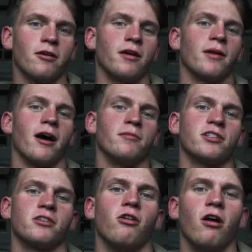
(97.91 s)
I'm
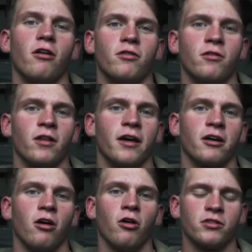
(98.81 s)
just gonna go off of
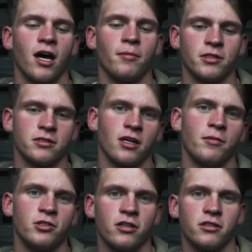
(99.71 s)
like all time because
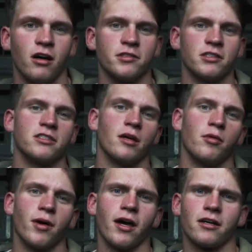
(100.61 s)
Tommy John's obviously set
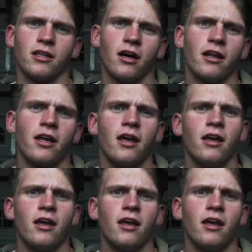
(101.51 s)
me back a lot.